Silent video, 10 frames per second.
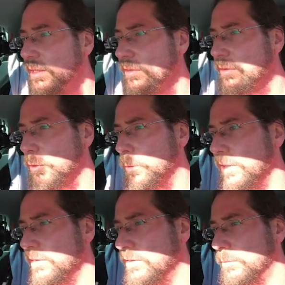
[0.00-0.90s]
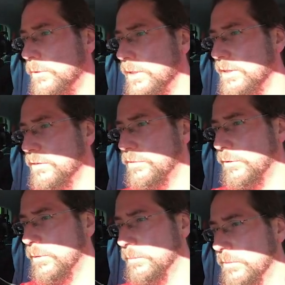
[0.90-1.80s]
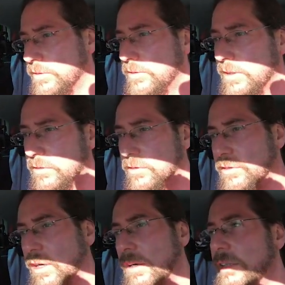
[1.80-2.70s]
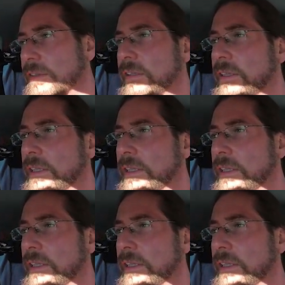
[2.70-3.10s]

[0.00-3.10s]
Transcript: So the one is from since start,